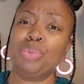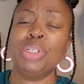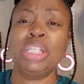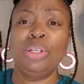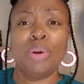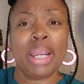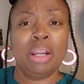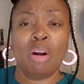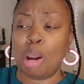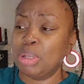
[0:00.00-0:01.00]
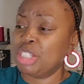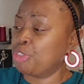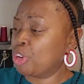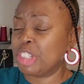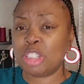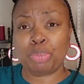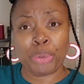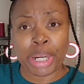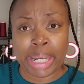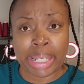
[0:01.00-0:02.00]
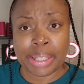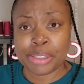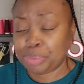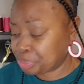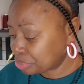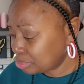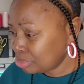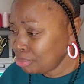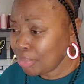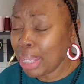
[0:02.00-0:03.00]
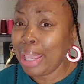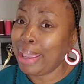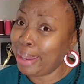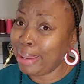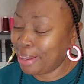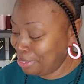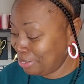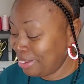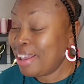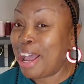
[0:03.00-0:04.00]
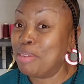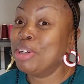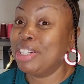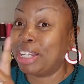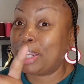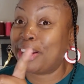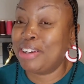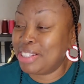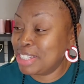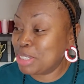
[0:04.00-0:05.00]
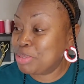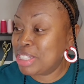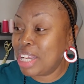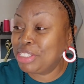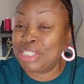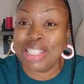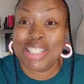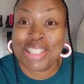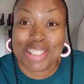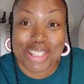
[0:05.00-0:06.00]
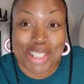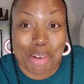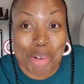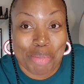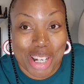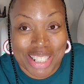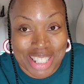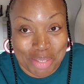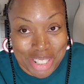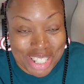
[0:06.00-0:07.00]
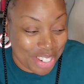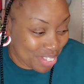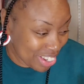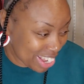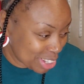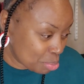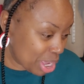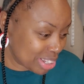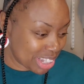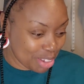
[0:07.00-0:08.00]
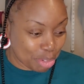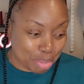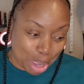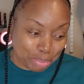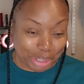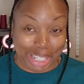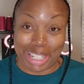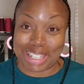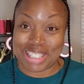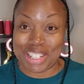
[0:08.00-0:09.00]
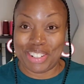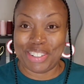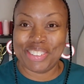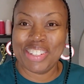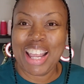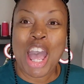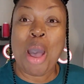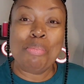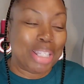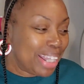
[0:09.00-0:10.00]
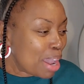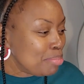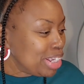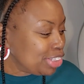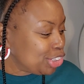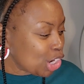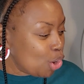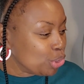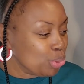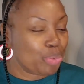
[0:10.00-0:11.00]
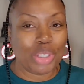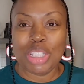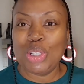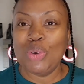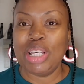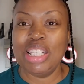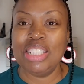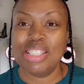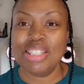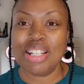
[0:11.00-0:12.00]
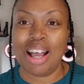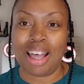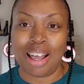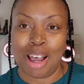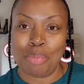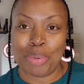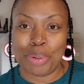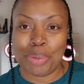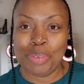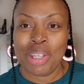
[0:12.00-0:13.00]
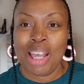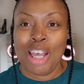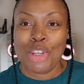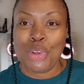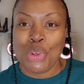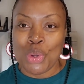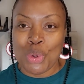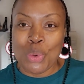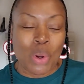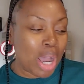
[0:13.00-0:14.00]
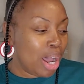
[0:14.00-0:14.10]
really great garments for spring. And I'm going to carry this obsession into the summer months. I'm going to tell you guys about some of my plans here. But let me show you really quickly just a couple new